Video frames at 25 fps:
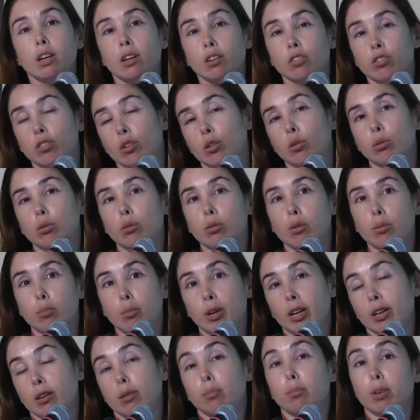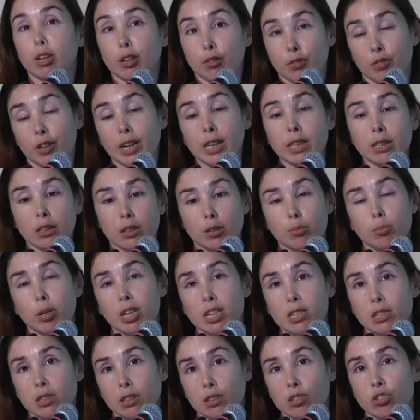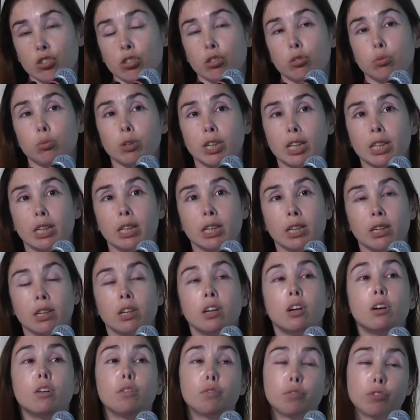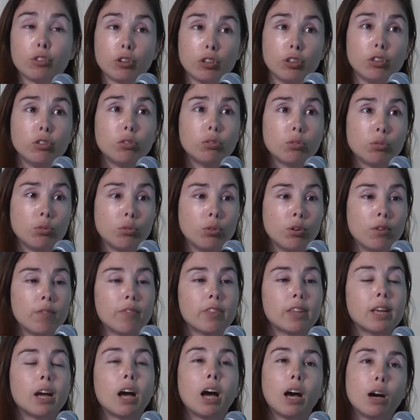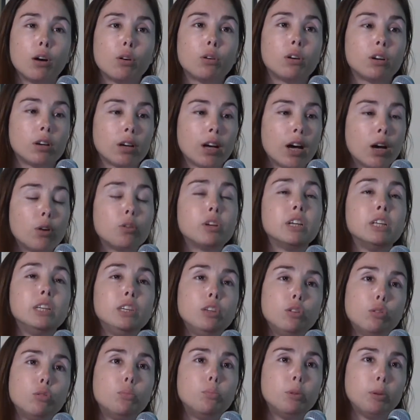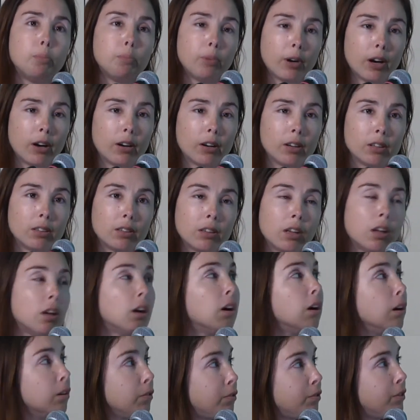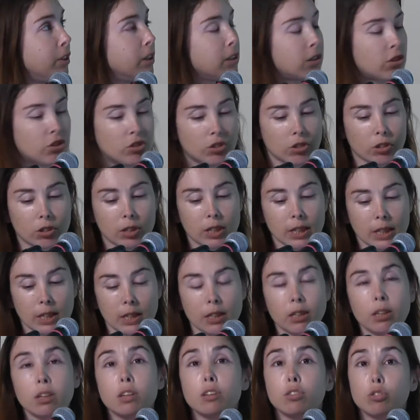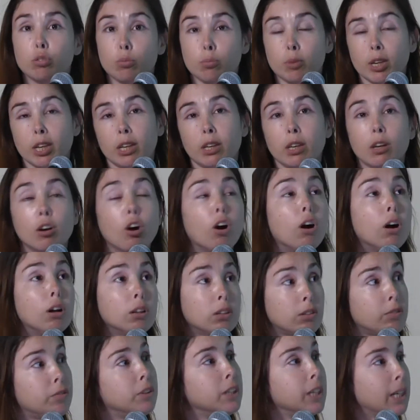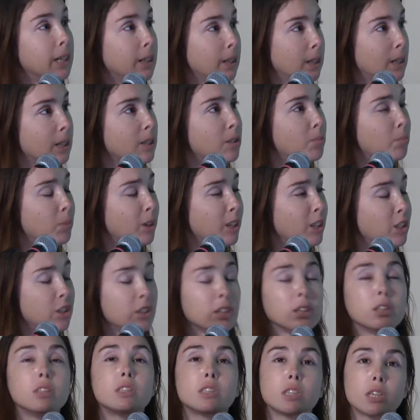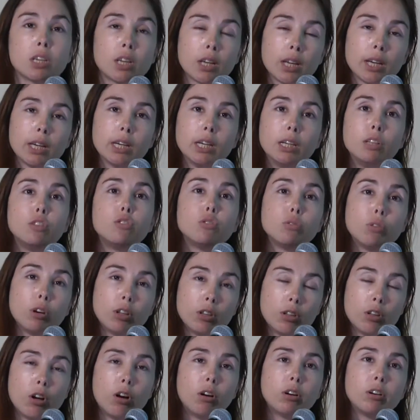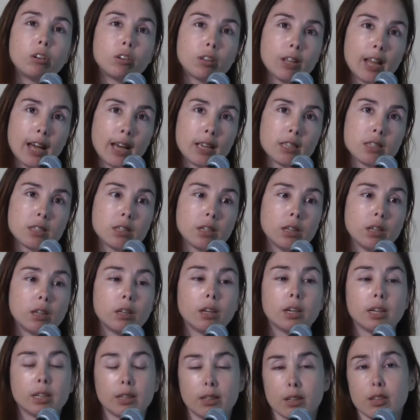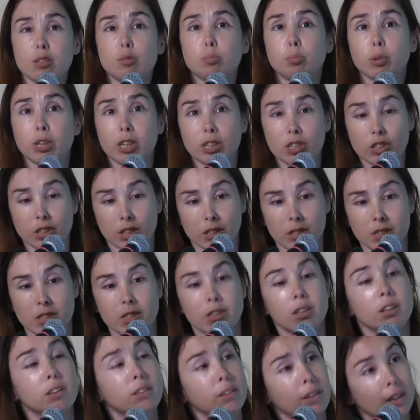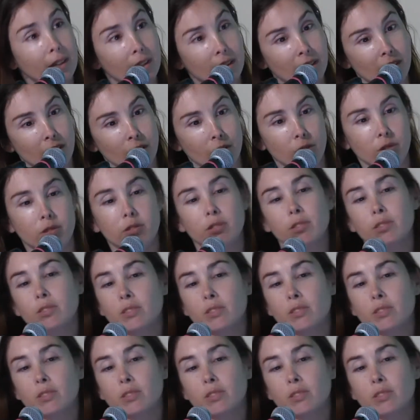So my final message is really for you, how can you be part of this journey to making all of the ALS patients into a longer lasting ALS patients? Thank you.